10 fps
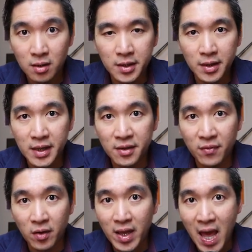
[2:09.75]
So it is
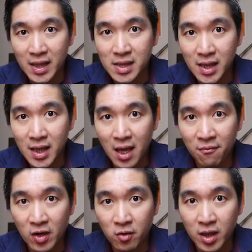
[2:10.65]
very handy
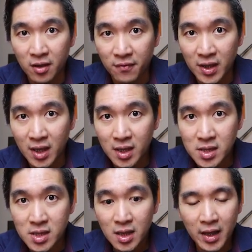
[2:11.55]
and very
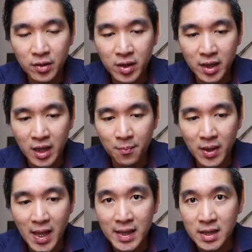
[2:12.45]
convenient, and you could keep
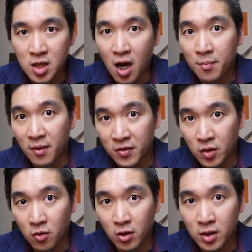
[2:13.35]
it at the top of
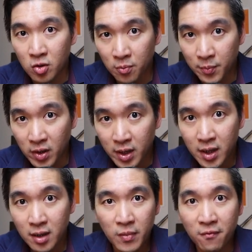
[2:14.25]
your
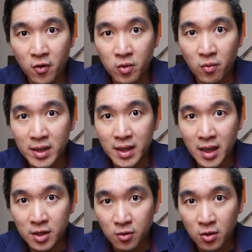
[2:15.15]
notebook before you run the
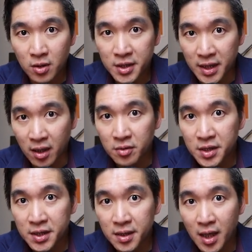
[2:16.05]
other
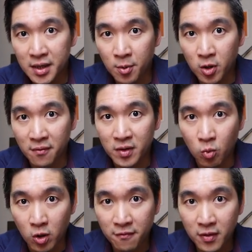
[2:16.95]
cells as part of the
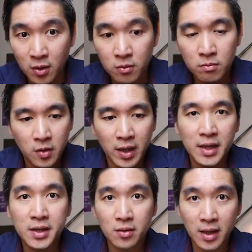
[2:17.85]
workflow.
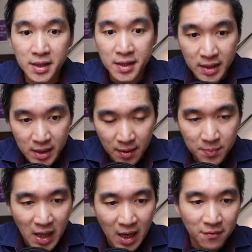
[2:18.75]
Okay, so let's
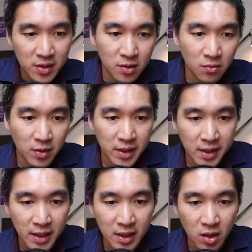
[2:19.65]
deep dive into
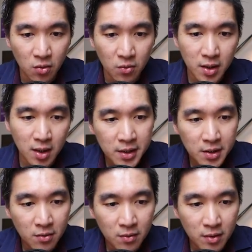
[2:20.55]
what's in the code.
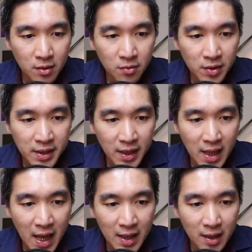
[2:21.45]
So you will see
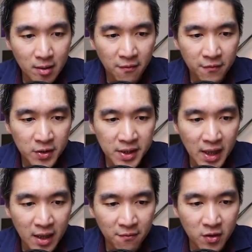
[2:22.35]
that the first
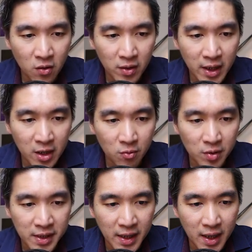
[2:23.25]
line of code here
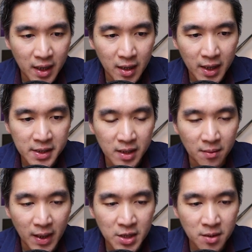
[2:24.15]
will say
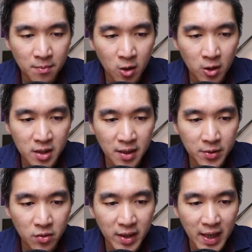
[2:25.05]
exclamation mark
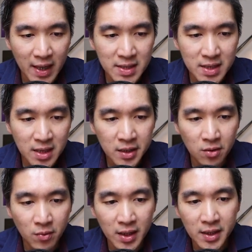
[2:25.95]
wget.
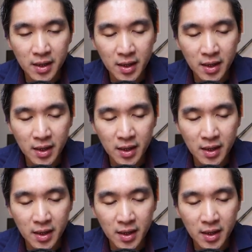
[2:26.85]
So what it